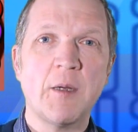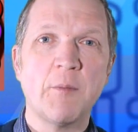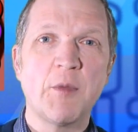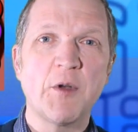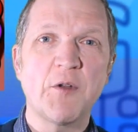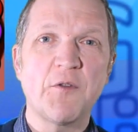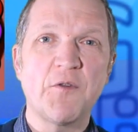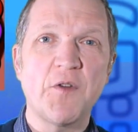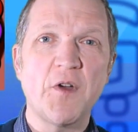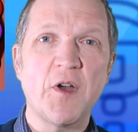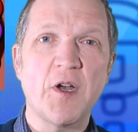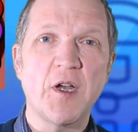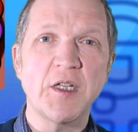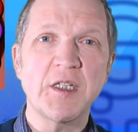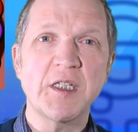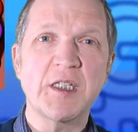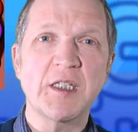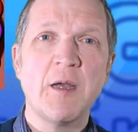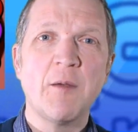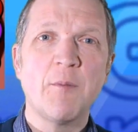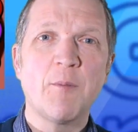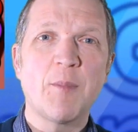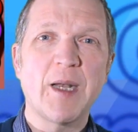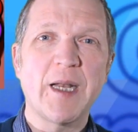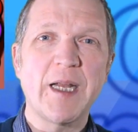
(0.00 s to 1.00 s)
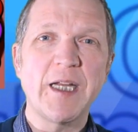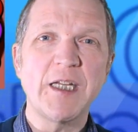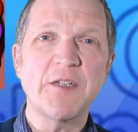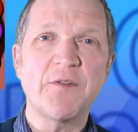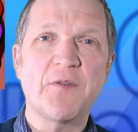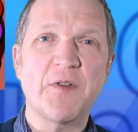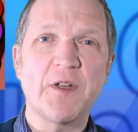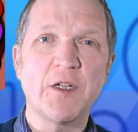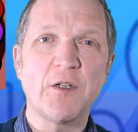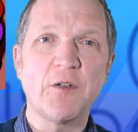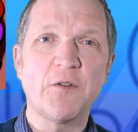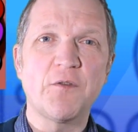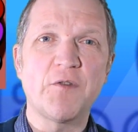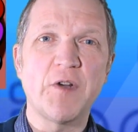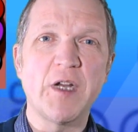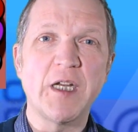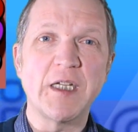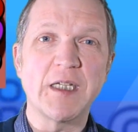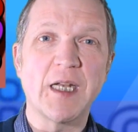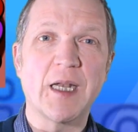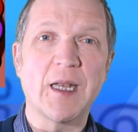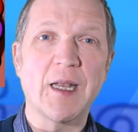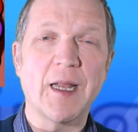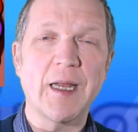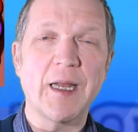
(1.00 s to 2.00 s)
But first, please feel free
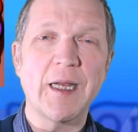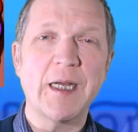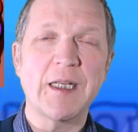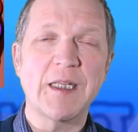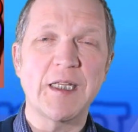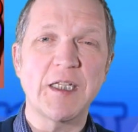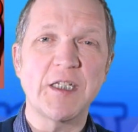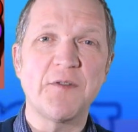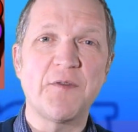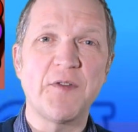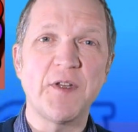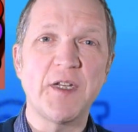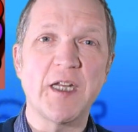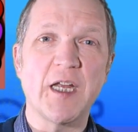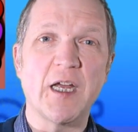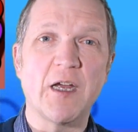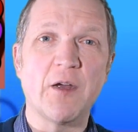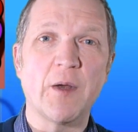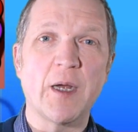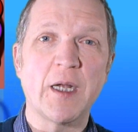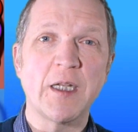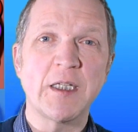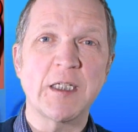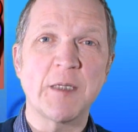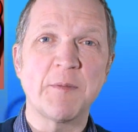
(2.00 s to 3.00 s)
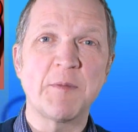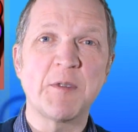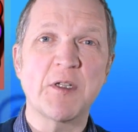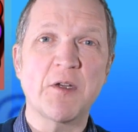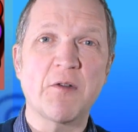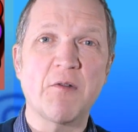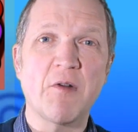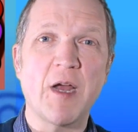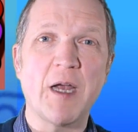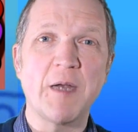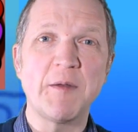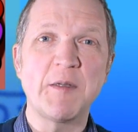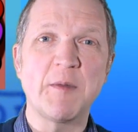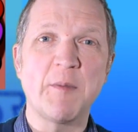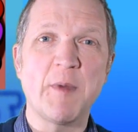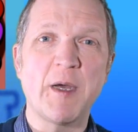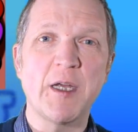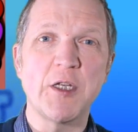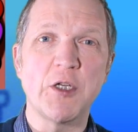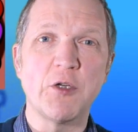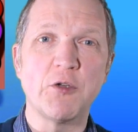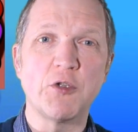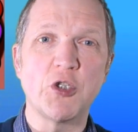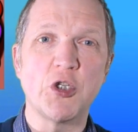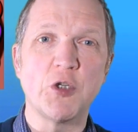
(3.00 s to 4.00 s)
to like this video and subscribe to
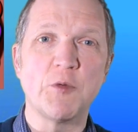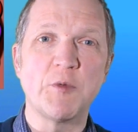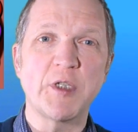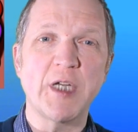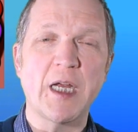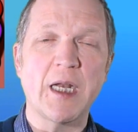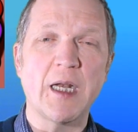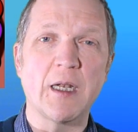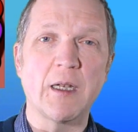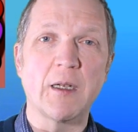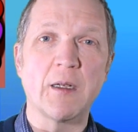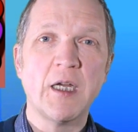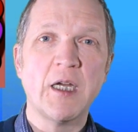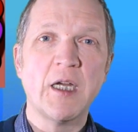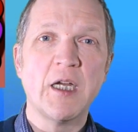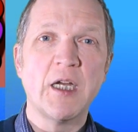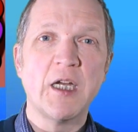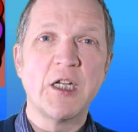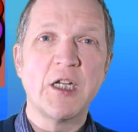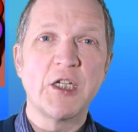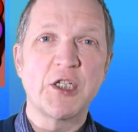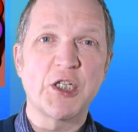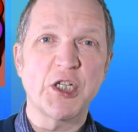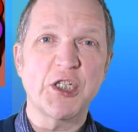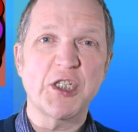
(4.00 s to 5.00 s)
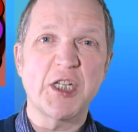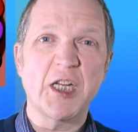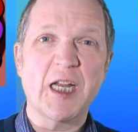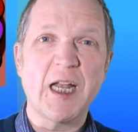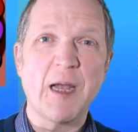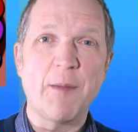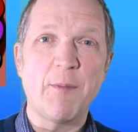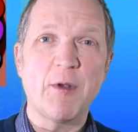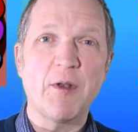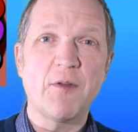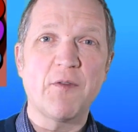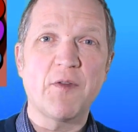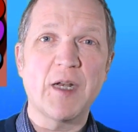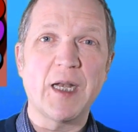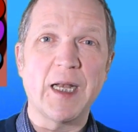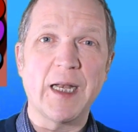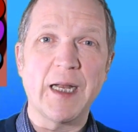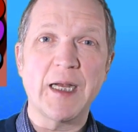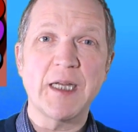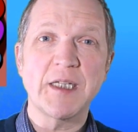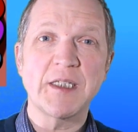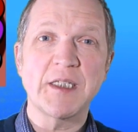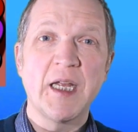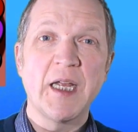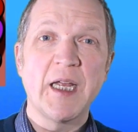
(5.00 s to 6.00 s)
my YouTube channel. Just a couple of
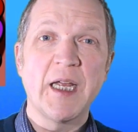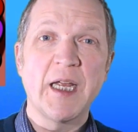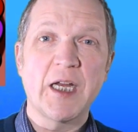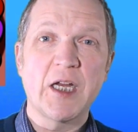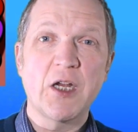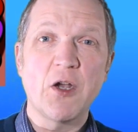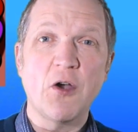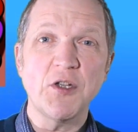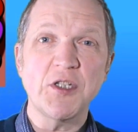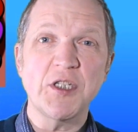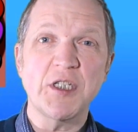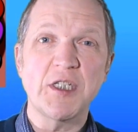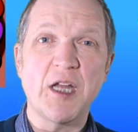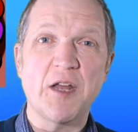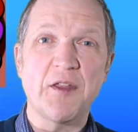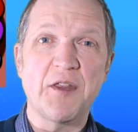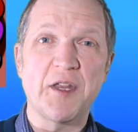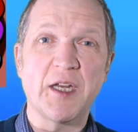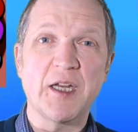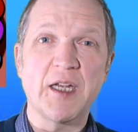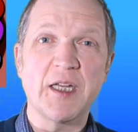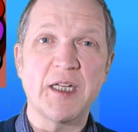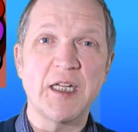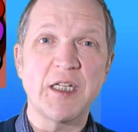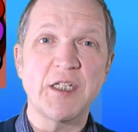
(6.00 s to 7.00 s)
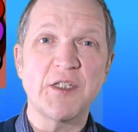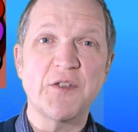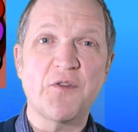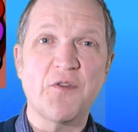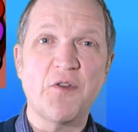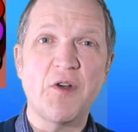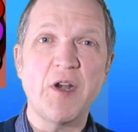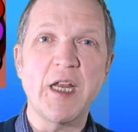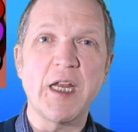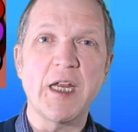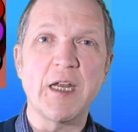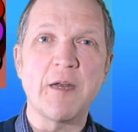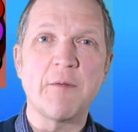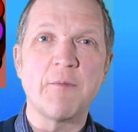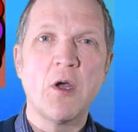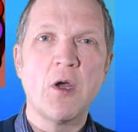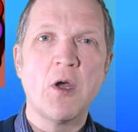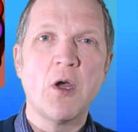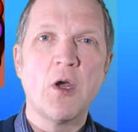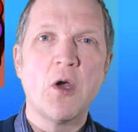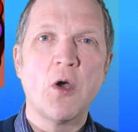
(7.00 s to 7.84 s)
clicks, it costs nothing and it's free.